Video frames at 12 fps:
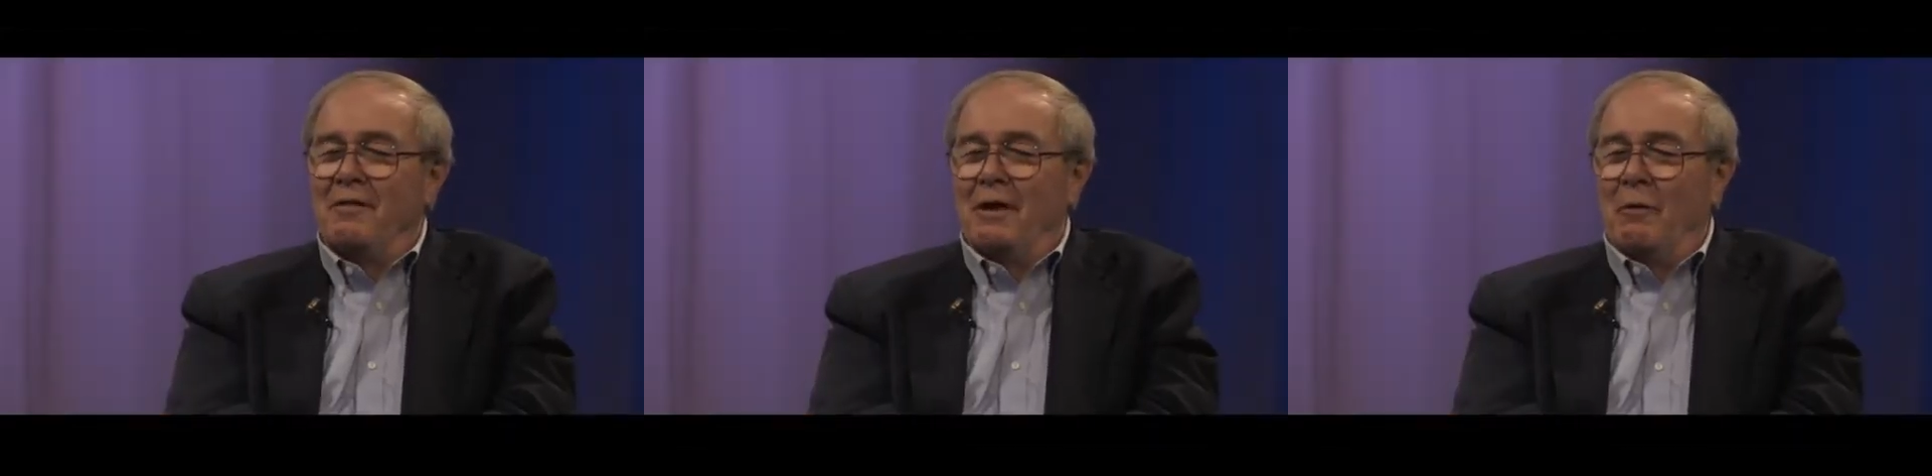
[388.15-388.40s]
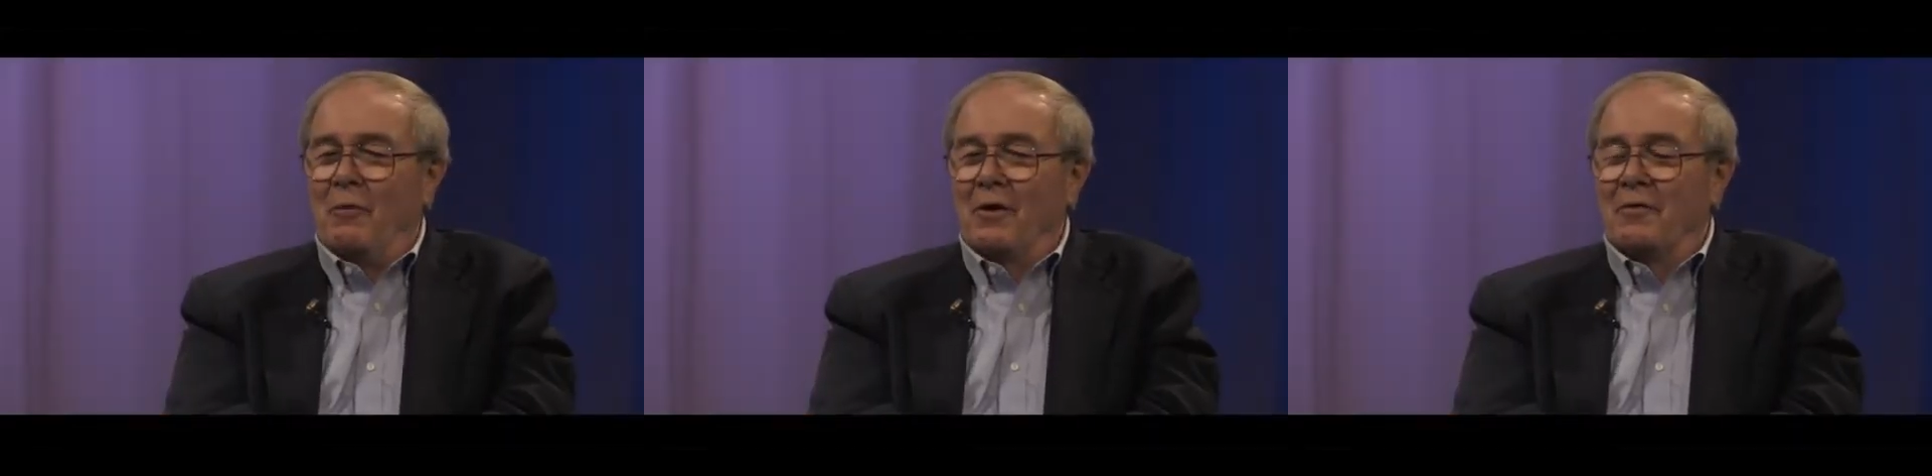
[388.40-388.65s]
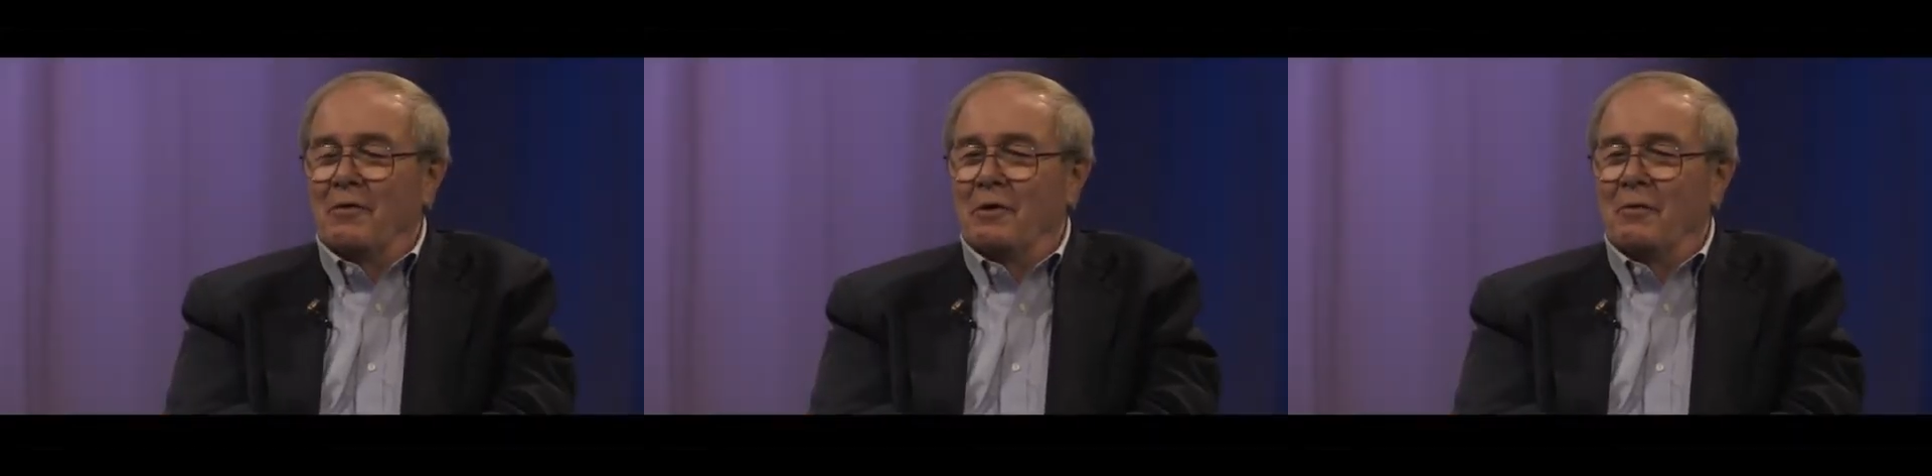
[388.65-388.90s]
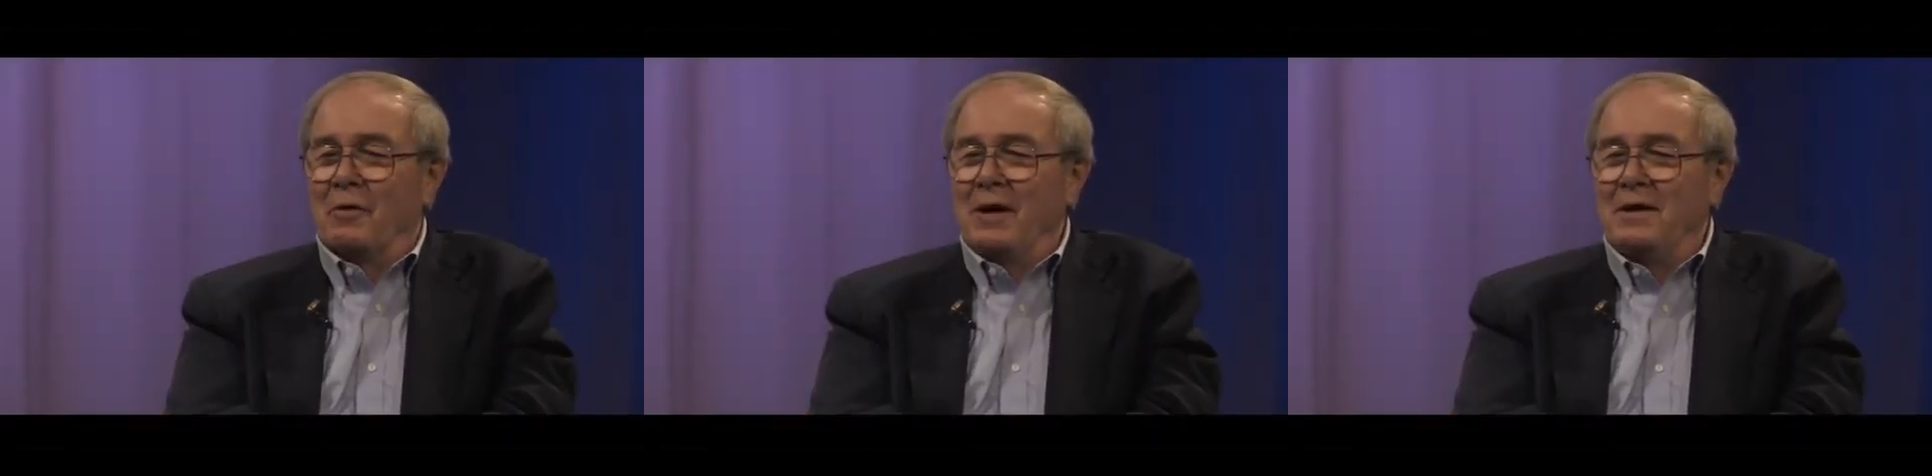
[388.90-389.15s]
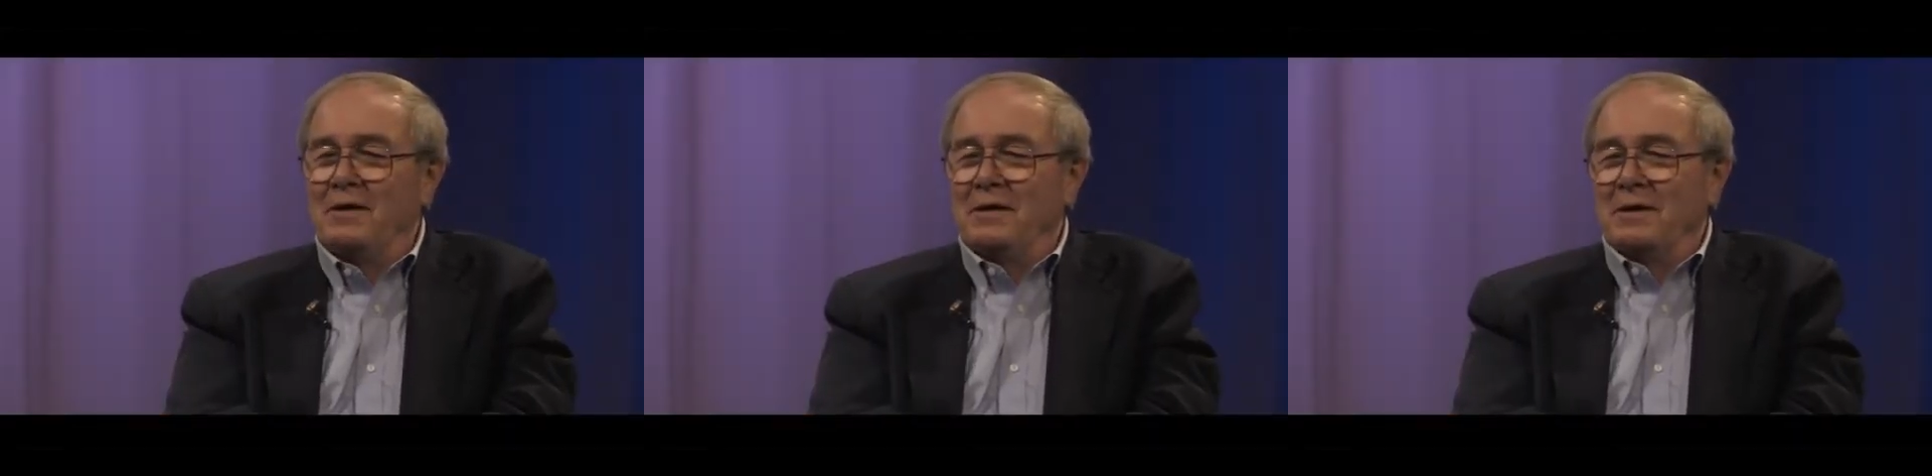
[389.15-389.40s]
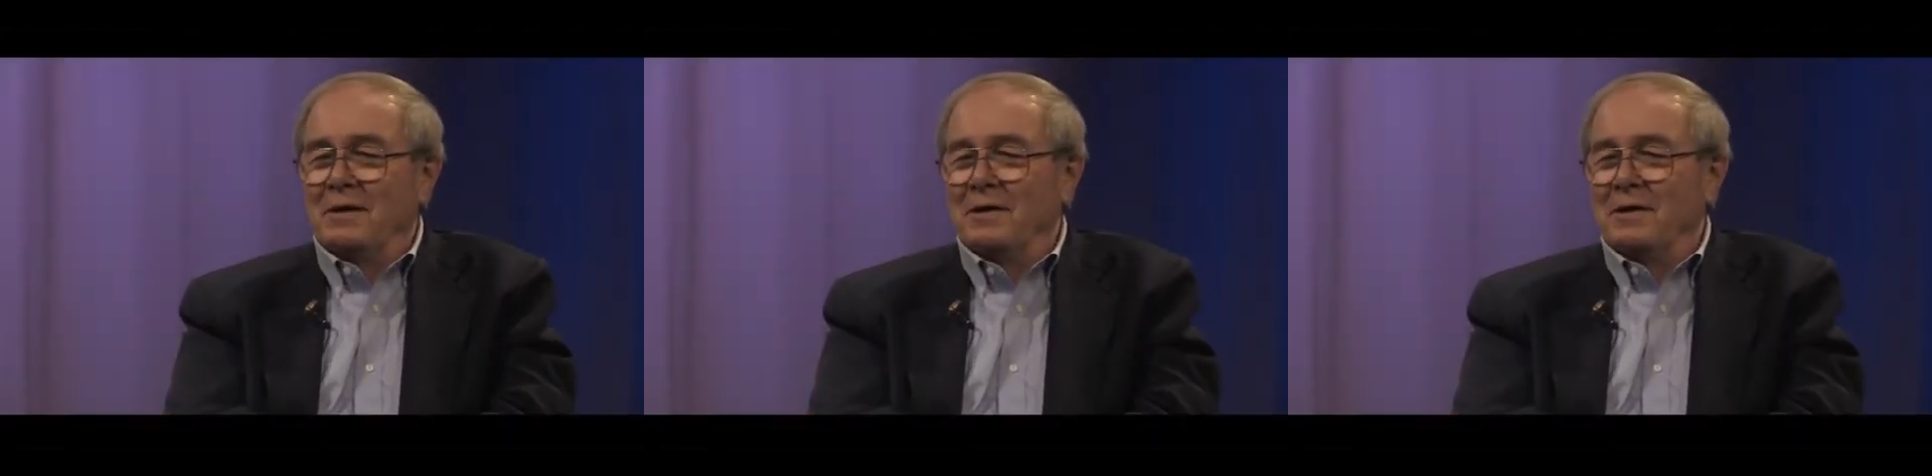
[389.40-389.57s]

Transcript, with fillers: one of the great uh,